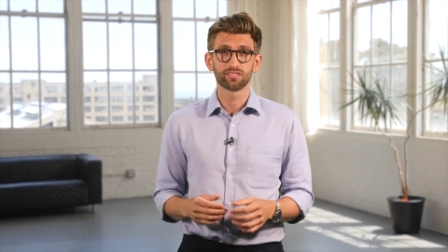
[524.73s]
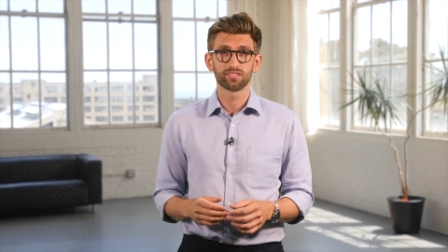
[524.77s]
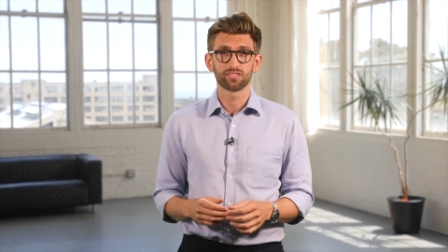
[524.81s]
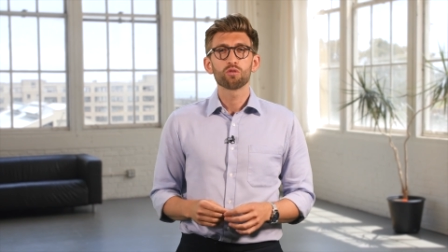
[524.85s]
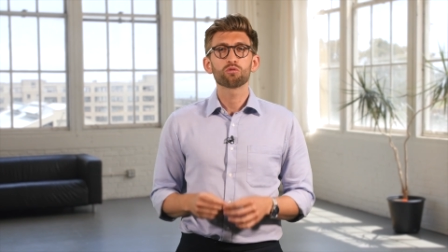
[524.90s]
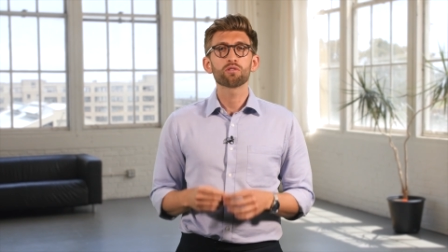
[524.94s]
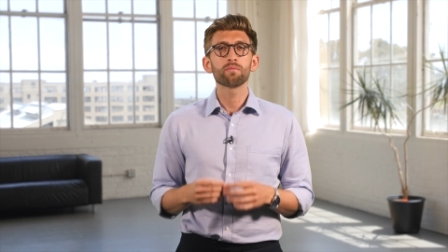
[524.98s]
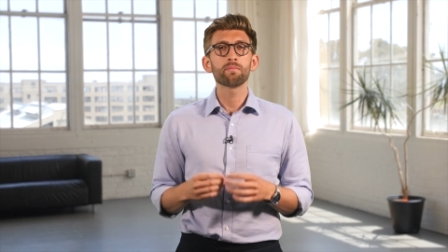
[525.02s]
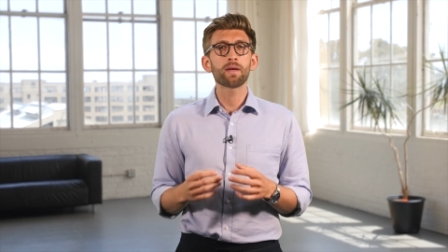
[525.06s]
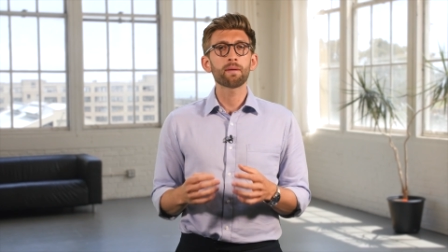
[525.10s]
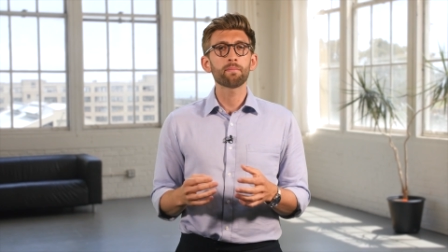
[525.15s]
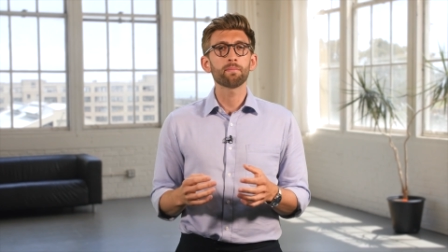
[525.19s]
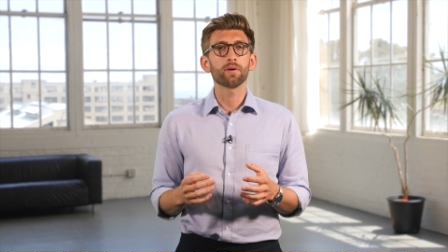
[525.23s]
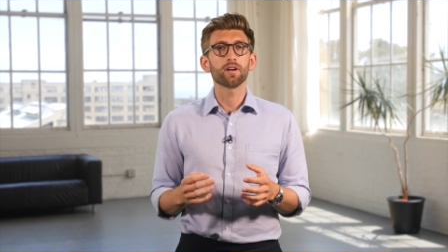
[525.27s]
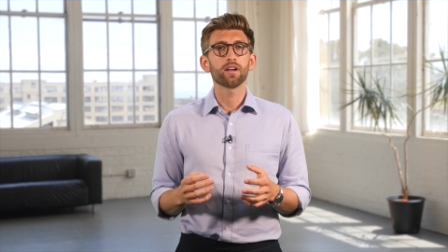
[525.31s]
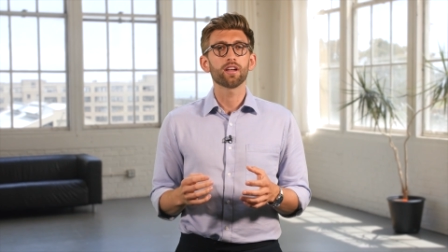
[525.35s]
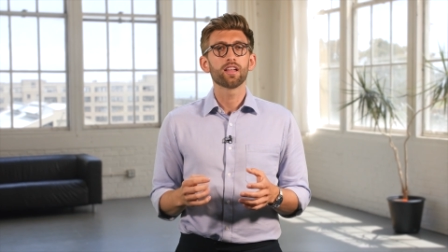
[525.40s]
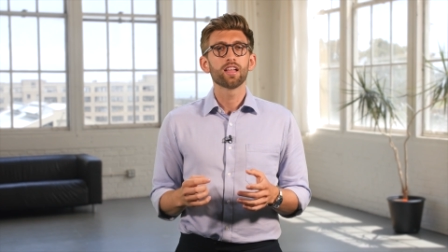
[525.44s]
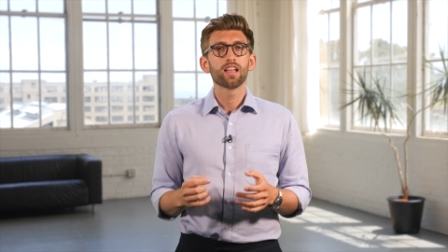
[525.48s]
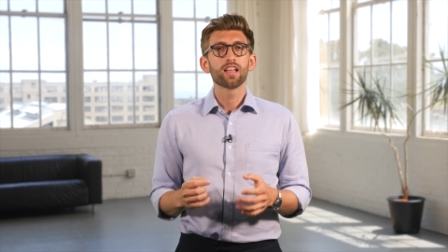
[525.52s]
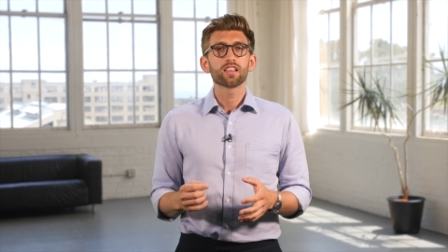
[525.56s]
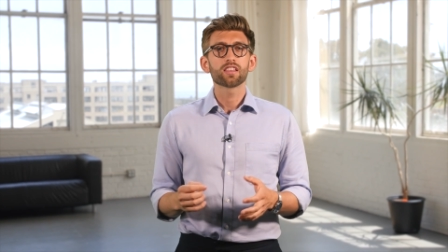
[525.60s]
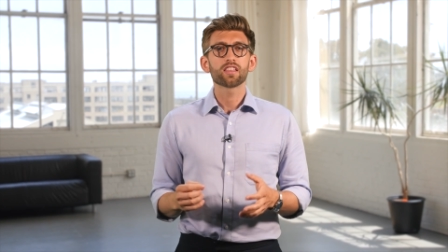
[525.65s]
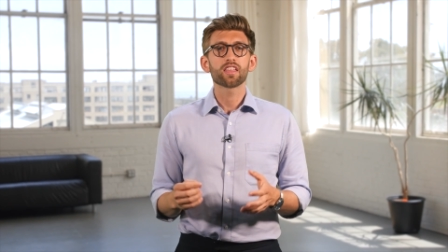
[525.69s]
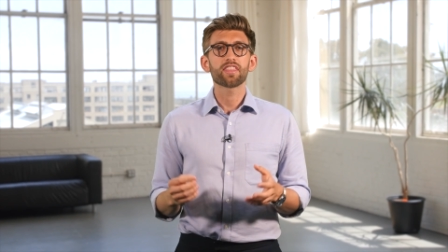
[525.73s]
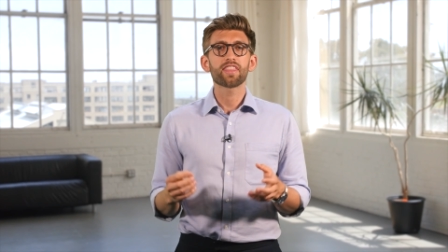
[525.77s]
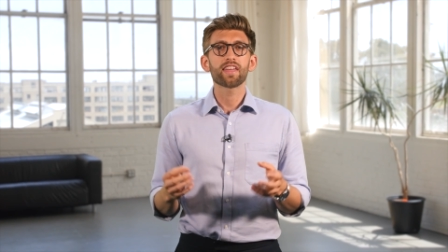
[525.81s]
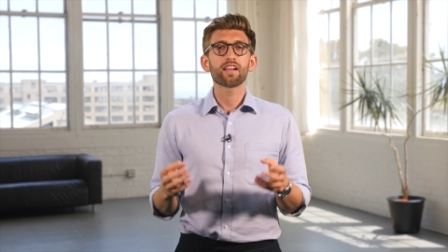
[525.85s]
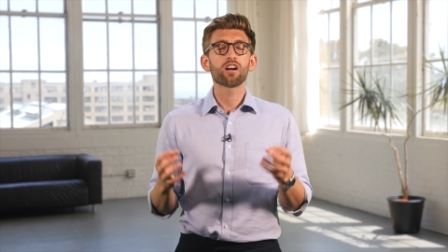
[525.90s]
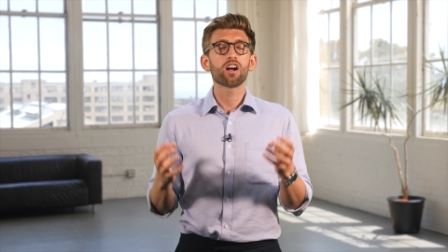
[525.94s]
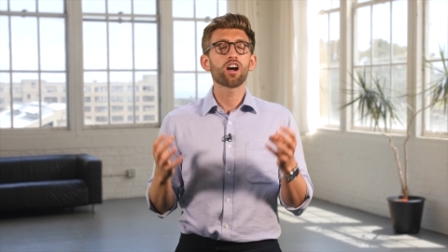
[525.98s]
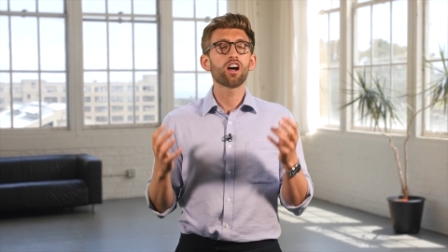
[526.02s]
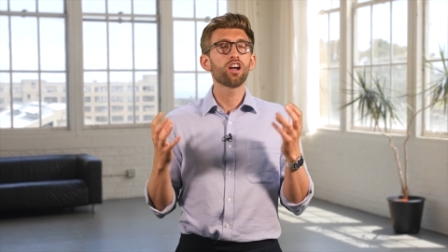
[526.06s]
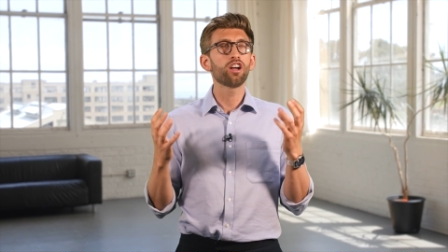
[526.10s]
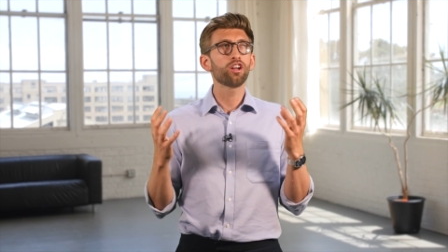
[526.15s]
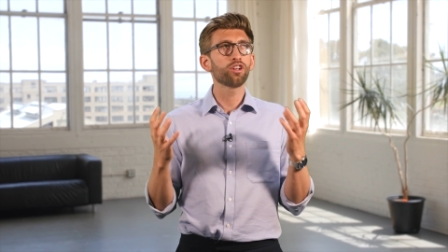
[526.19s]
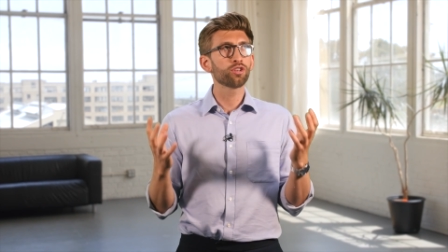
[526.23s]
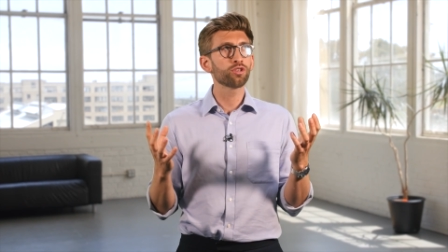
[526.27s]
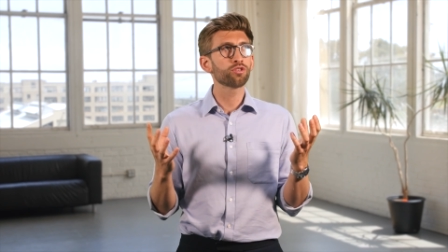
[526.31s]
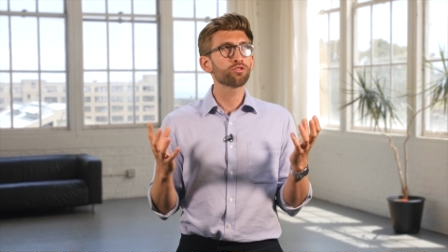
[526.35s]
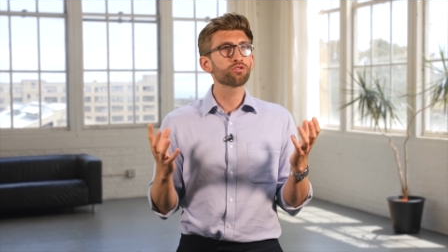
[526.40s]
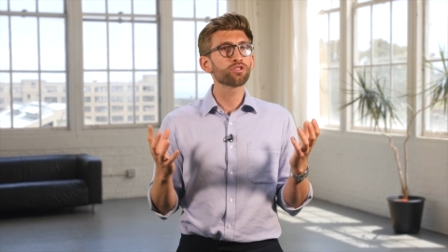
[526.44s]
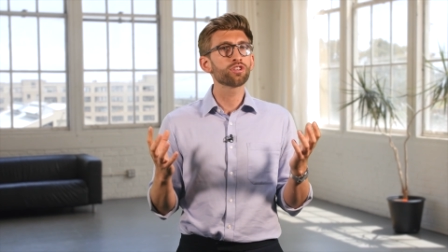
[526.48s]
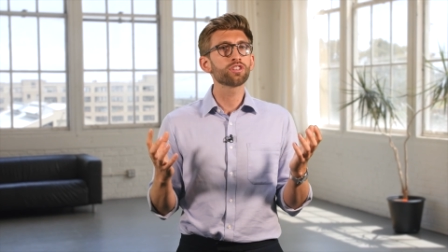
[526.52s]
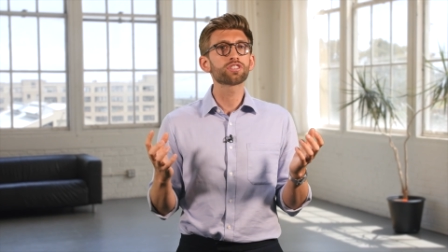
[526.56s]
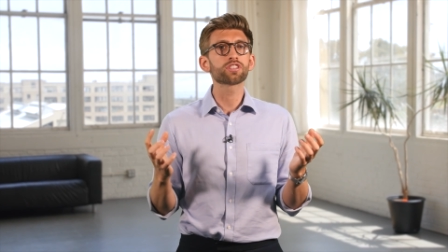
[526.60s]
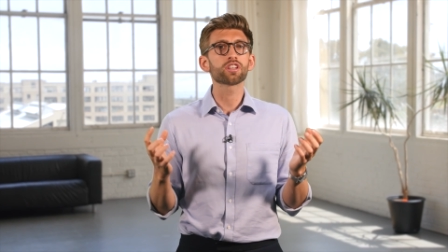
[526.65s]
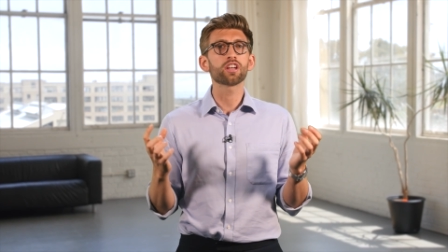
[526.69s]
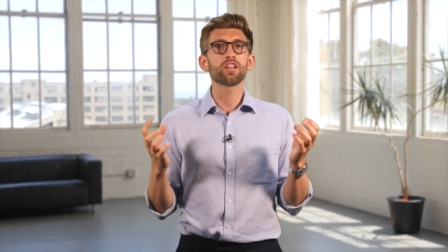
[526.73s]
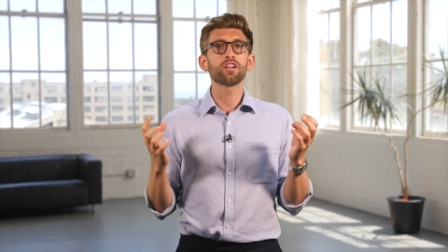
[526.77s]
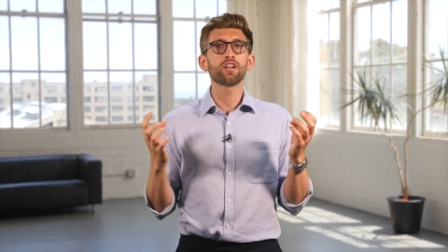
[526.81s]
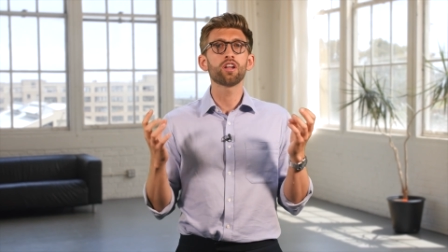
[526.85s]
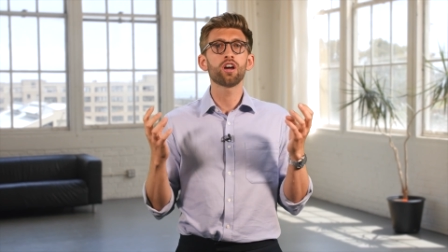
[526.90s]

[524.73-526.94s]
Remember that there are hundreds and